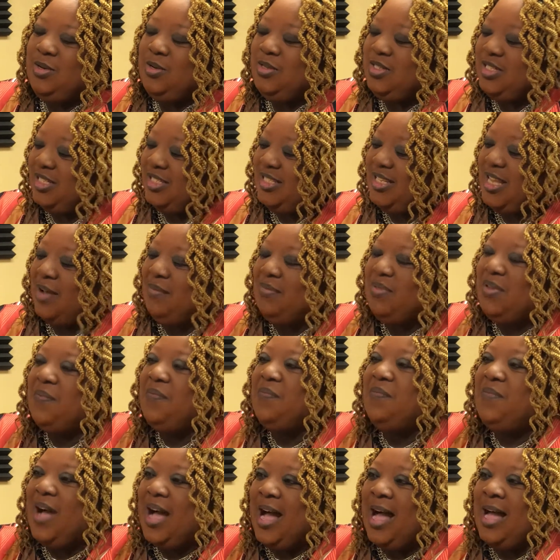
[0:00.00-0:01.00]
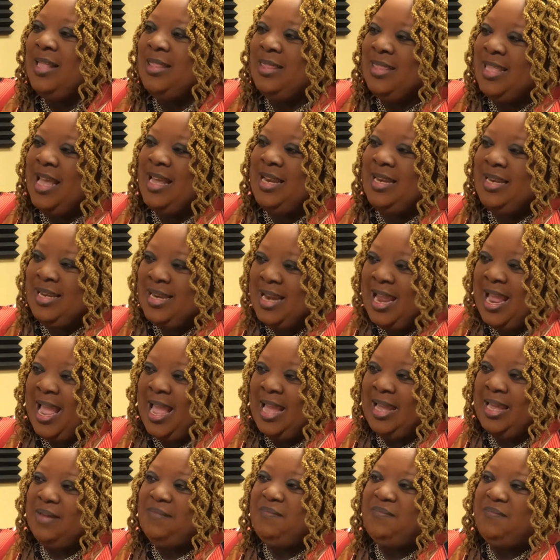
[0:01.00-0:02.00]
You just have to find that
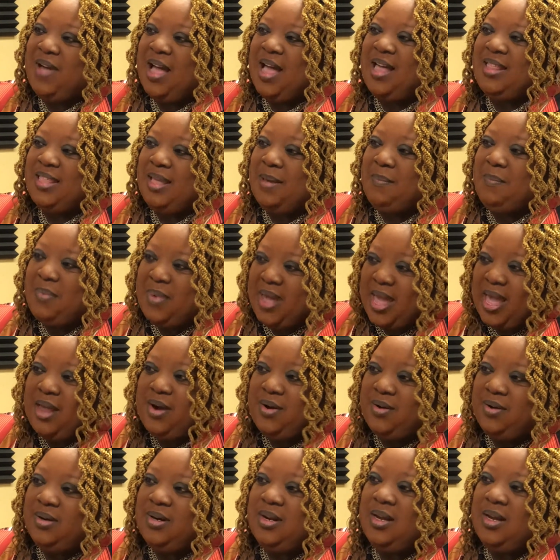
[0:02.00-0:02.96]
knack and find that pattern.